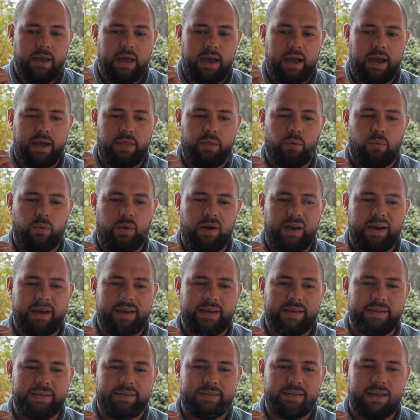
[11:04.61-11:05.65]

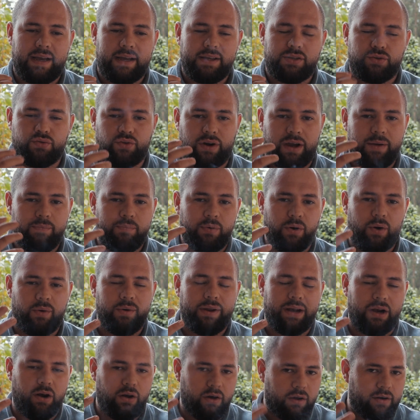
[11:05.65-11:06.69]
Otherwise, I try
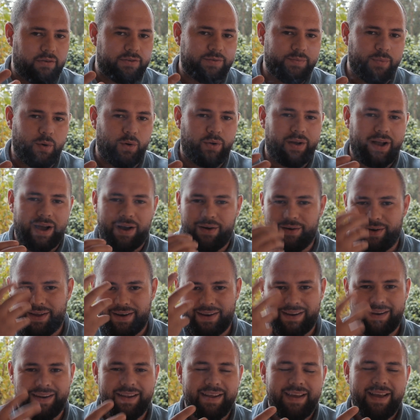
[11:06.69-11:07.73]
blowing a lot of smoke
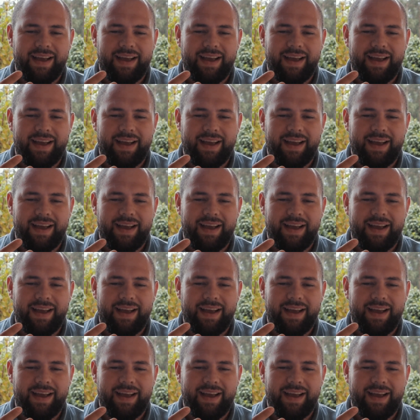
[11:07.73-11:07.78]
out